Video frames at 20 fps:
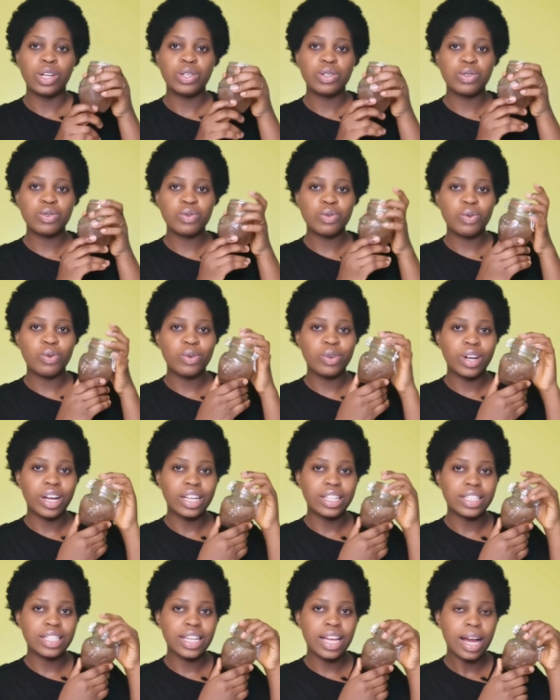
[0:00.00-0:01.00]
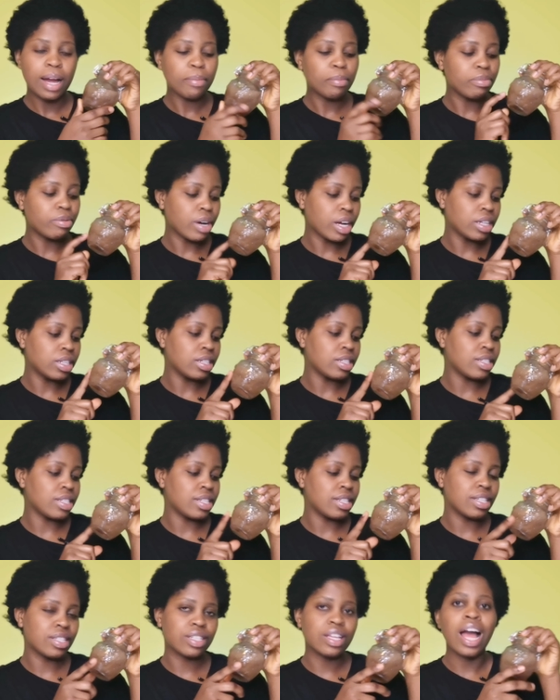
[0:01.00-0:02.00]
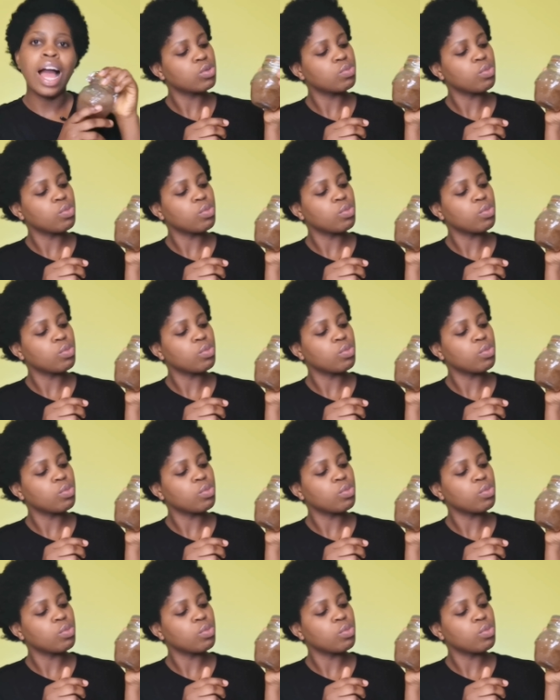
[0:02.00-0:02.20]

So you can see how brown it is.